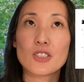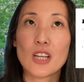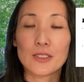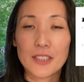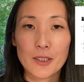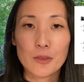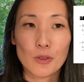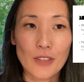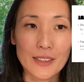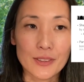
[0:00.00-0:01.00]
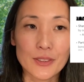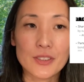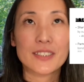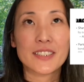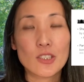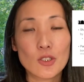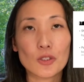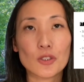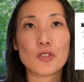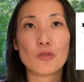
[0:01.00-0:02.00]
childcare providers,
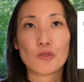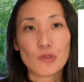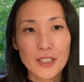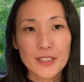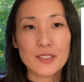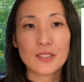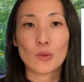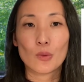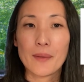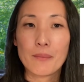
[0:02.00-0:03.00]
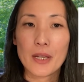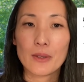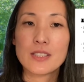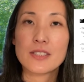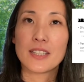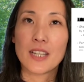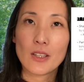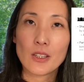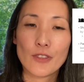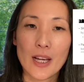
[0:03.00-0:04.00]
teachers, friends, grandparents, and
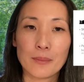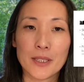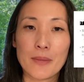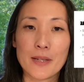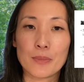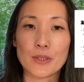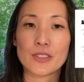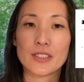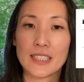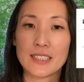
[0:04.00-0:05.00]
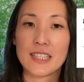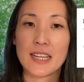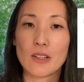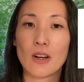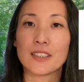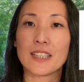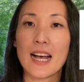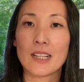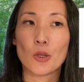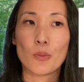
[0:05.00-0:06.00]
other family members can take on
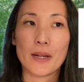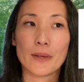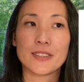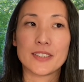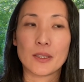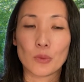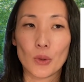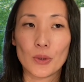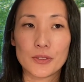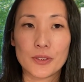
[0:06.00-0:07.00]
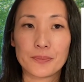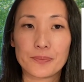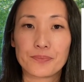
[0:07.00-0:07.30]
alloparenting roles.